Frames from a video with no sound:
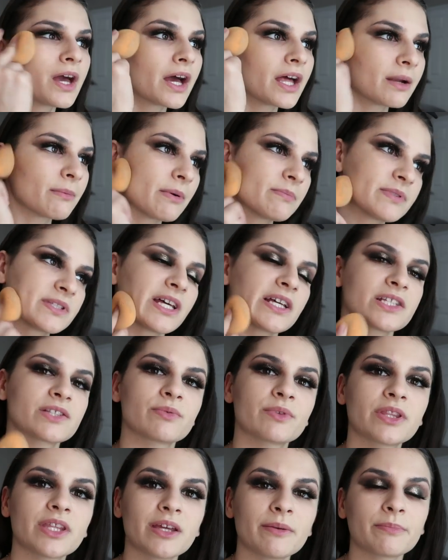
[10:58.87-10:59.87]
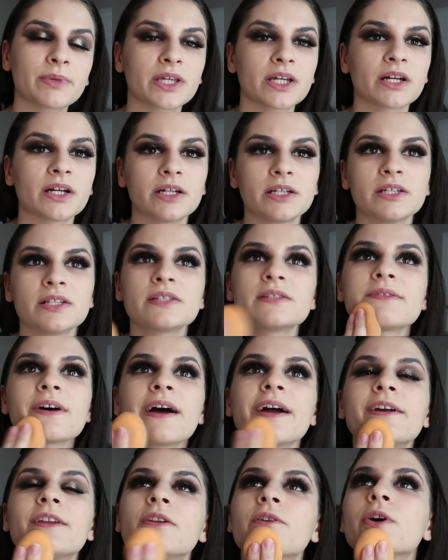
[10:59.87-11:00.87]
And I'm obsessed with it because
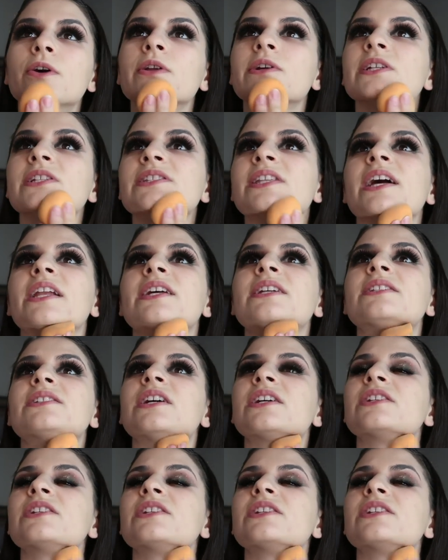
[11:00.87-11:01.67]
I noticed that it